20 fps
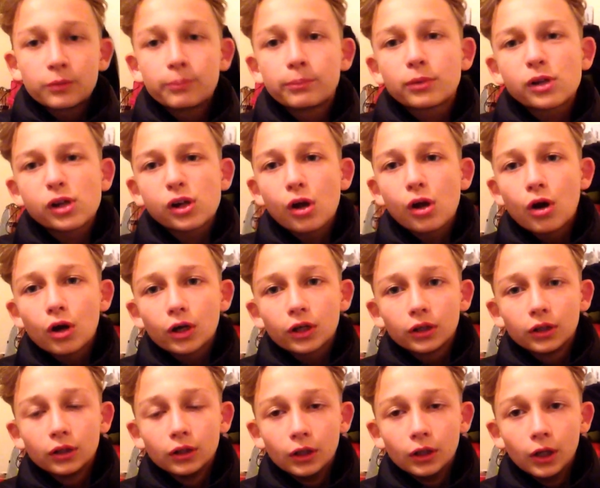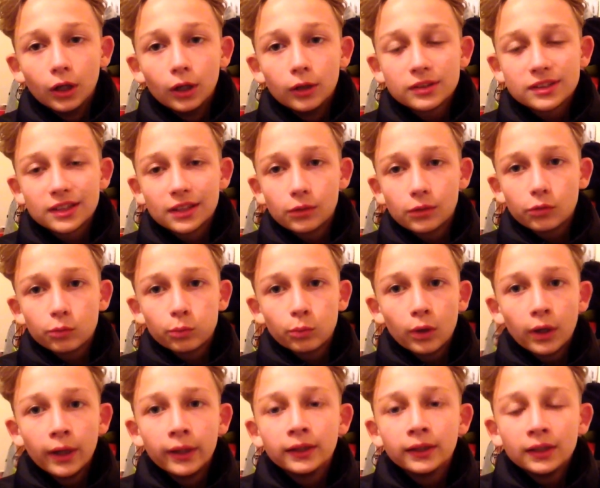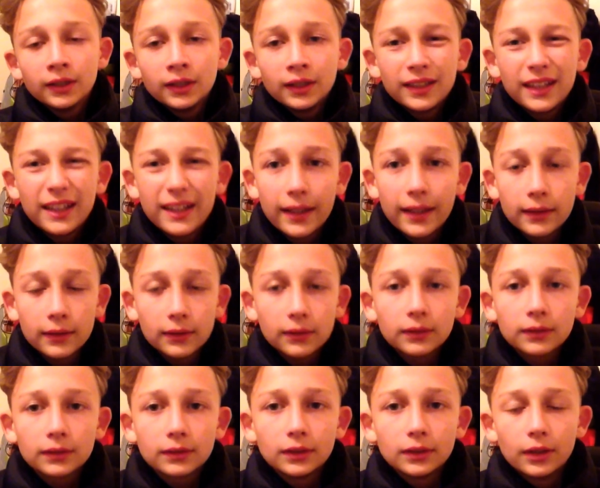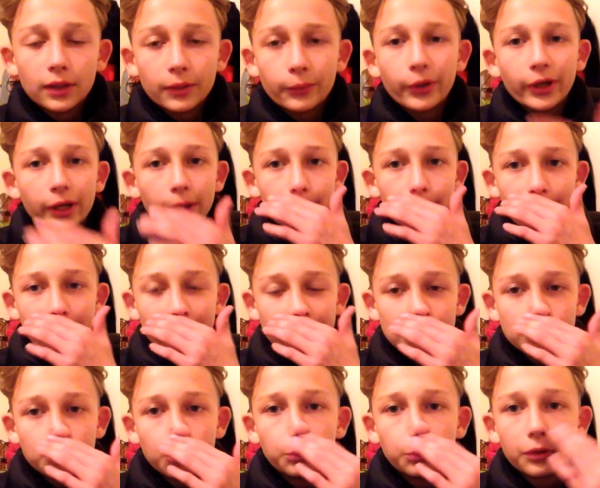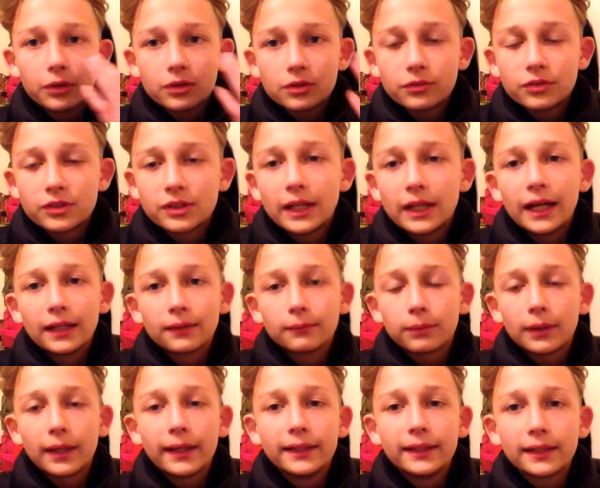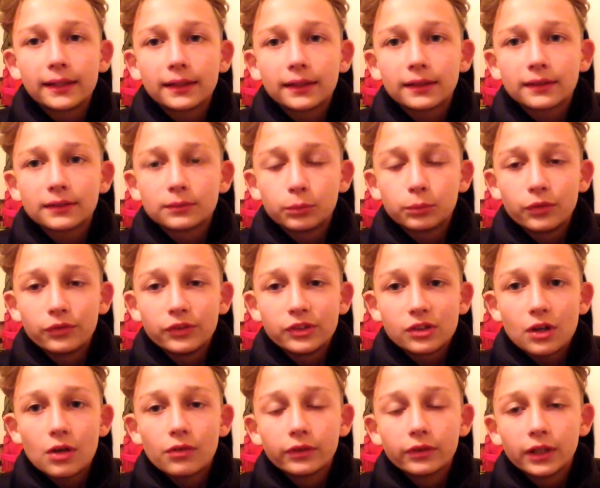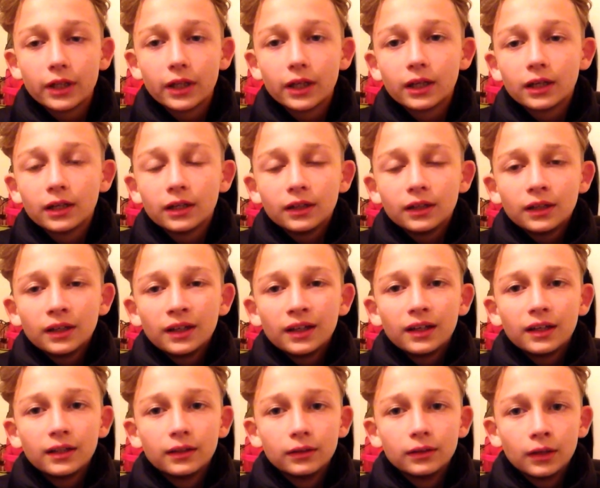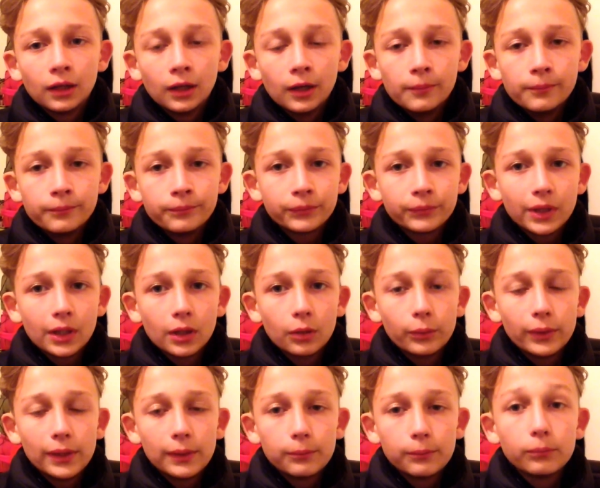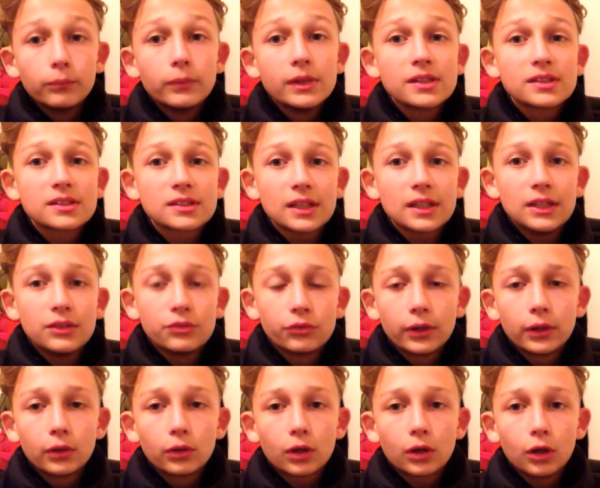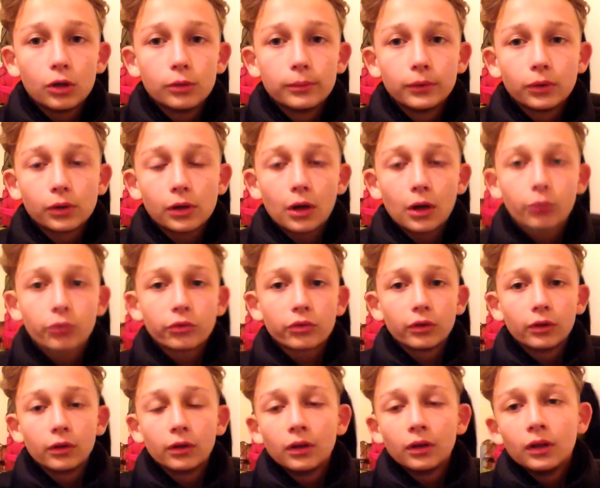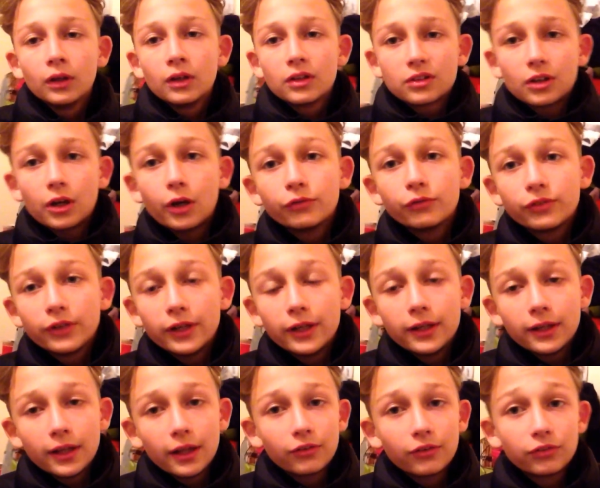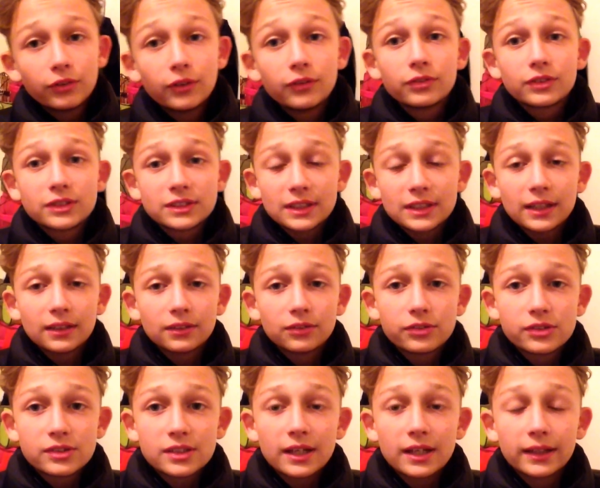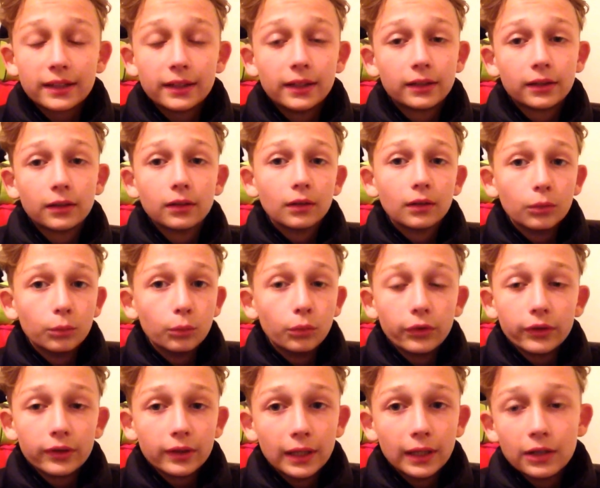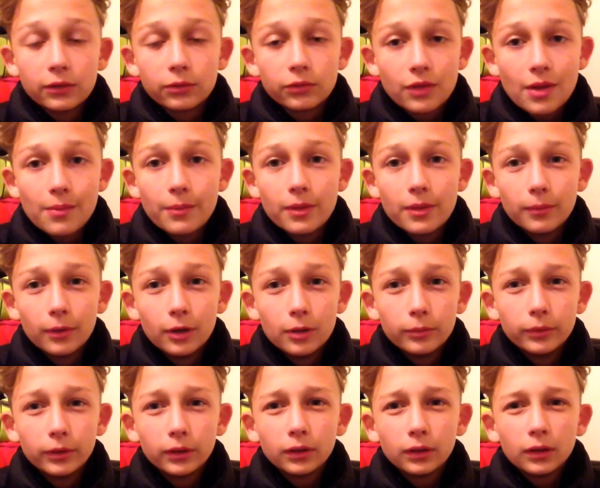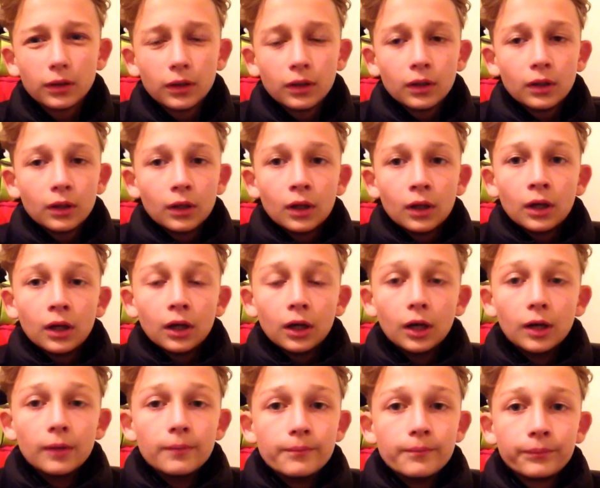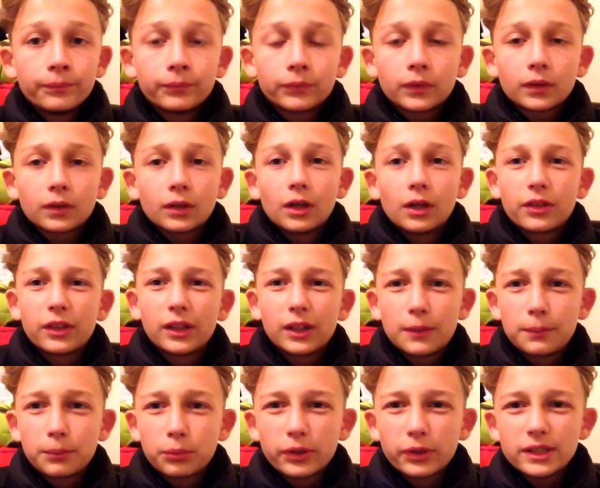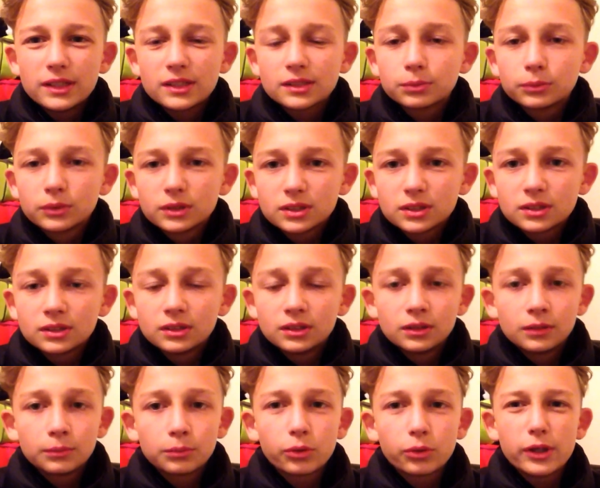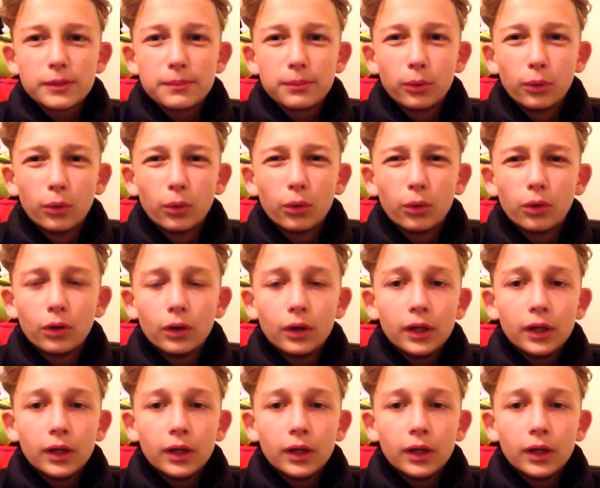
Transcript: Clark and Sendles White, they didn't, you know, they weren't compatible because obviously they hadn't played with each other yet. And you know, we missed either Elokobi or Coulson, so hopefully they're fit for Saturday. I don't know what the deal is with them at the moment. I think Caprice was pretty poor.